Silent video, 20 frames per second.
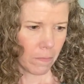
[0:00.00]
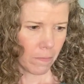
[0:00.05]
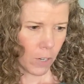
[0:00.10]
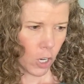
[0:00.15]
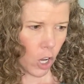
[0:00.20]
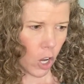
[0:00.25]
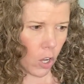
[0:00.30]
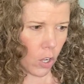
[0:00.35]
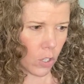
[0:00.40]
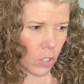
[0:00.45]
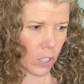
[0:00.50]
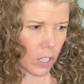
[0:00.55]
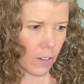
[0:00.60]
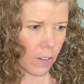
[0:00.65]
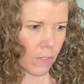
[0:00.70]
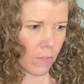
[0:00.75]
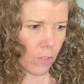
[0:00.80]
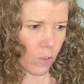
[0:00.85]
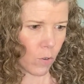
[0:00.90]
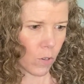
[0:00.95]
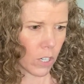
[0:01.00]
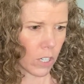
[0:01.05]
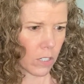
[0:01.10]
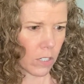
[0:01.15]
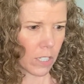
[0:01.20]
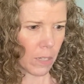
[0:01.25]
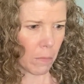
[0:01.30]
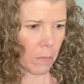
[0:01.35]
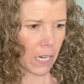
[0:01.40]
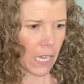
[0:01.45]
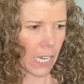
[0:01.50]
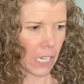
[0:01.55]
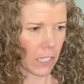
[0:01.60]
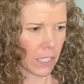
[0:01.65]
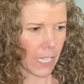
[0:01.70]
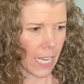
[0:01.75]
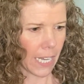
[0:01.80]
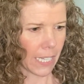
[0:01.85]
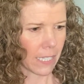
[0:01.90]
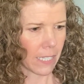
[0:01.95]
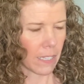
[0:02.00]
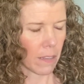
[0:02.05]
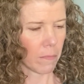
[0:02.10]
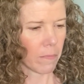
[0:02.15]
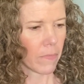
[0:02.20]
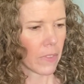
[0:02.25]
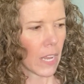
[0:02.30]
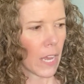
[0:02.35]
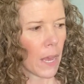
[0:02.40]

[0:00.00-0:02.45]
called for. Somebody else has them.